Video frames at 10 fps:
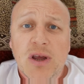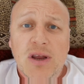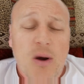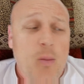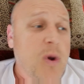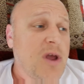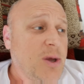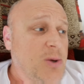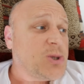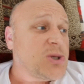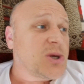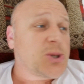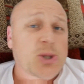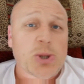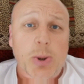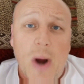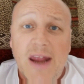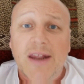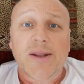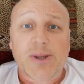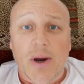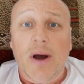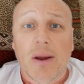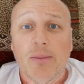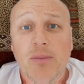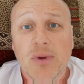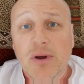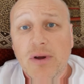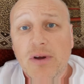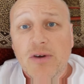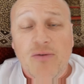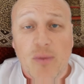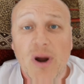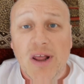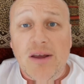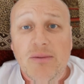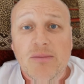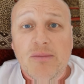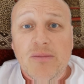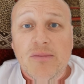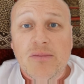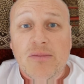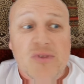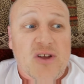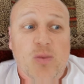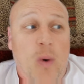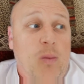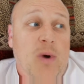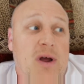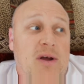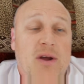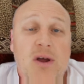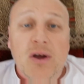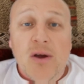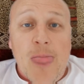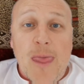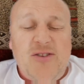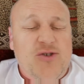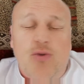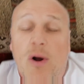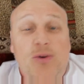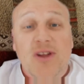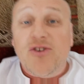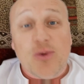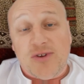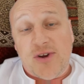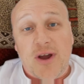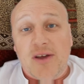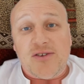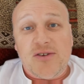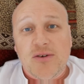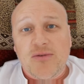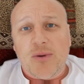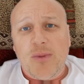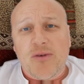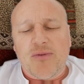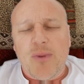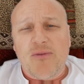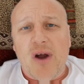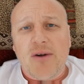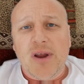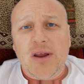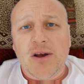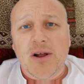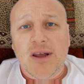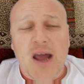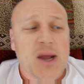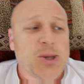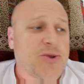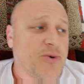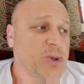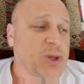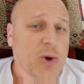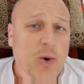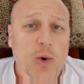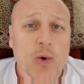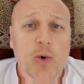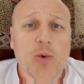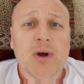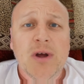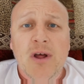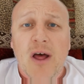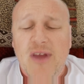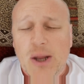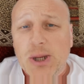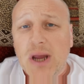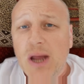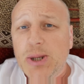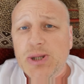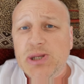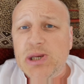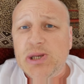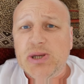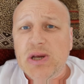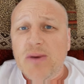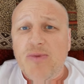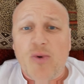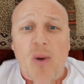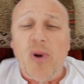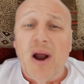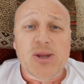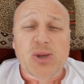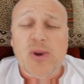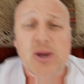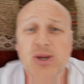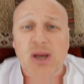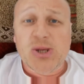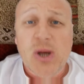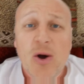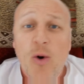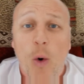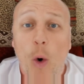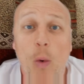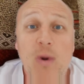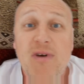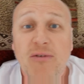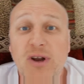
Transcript: We're used to just trading time for money. That's what it's drilled into us, I guess, from a very early age, through school, the education system, through our parents, because that's all we've ever